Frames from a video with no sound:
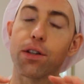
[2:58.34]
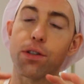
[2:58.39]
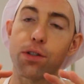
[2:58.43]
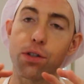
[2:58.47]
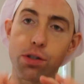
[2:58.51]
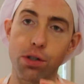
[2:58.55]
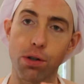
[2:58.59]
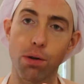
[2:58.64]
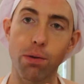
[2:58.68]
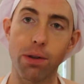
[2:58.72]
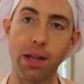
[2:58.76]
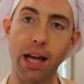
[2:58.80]

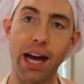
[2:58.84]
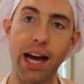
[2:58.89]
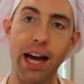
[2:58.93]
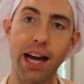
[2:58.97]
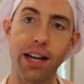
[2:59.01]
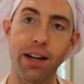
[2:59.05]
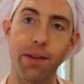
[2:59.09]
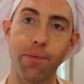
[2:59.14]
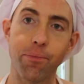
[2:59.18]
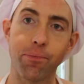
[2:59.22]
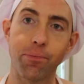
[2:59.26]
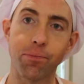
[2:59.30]
so
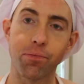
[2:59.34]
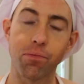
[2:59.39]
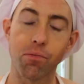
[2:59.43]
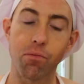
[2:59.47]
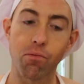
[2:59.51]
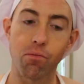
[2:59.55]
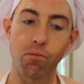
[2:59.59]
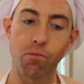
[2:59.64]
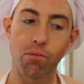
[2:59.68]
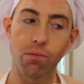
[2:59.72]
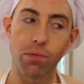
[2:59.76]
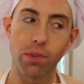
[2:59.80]
that
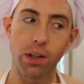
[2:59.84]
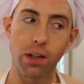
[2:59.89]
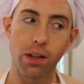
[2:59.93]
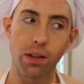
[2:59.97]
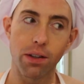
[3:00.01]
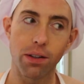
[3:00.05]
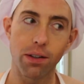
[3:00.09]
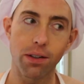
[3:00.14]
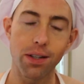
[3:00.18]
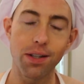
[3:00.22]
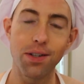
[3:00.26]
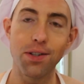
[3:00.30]

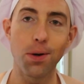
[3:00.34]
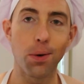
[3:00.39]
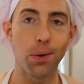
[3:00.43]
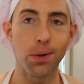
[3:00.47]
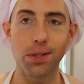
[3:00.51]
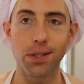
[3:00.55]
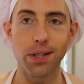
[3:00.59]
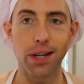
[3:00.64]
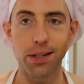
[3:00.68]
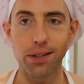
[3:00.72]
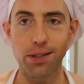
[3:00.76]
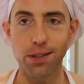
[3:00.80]
you know,
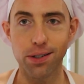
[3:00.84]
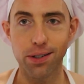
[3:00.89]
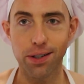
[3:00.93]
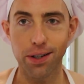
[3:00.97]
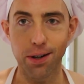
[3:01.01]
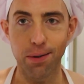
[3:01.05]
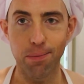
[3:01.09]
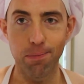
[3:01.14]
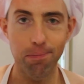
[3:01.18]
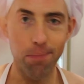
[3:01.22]
it's not just gonna